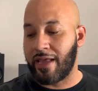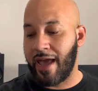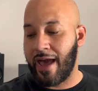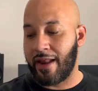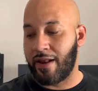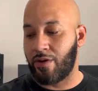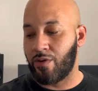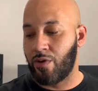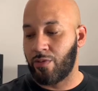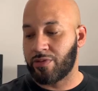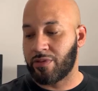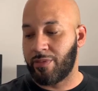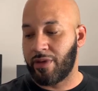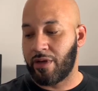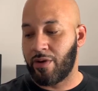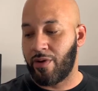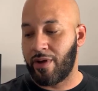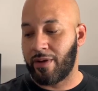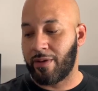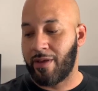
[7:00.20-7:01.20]
at it, let me
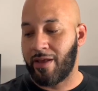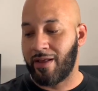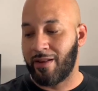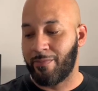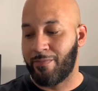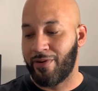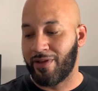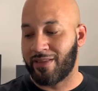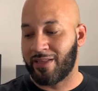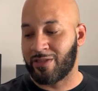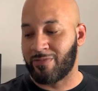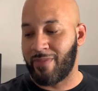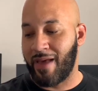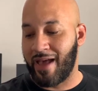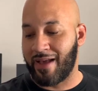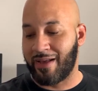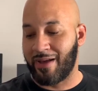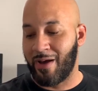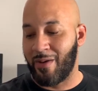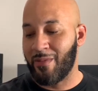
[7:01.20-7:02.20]
go ahead and put this
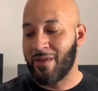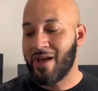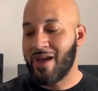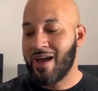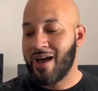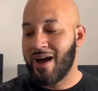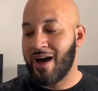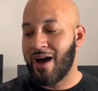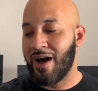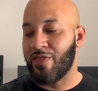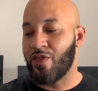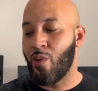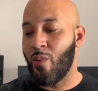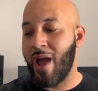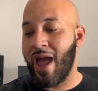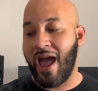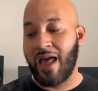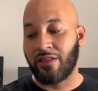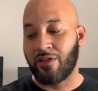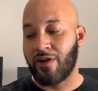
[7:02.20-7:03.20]
back up. The
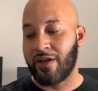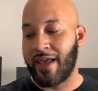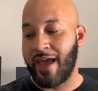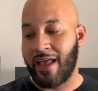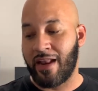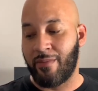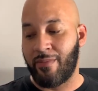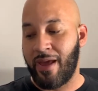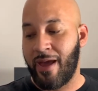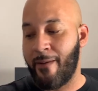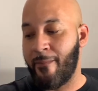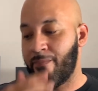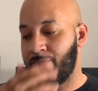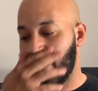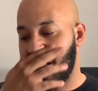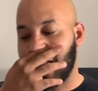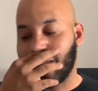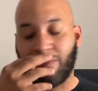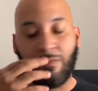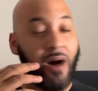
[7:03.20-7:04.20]
way I look at it, man,
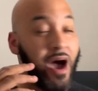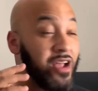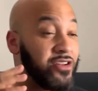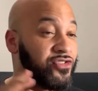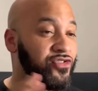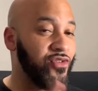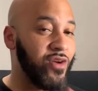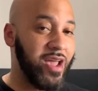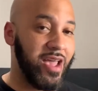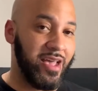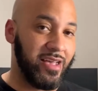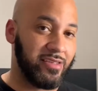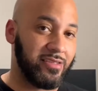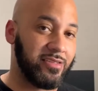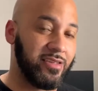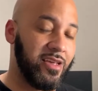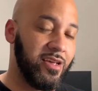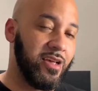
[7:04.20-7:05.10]
is Montrez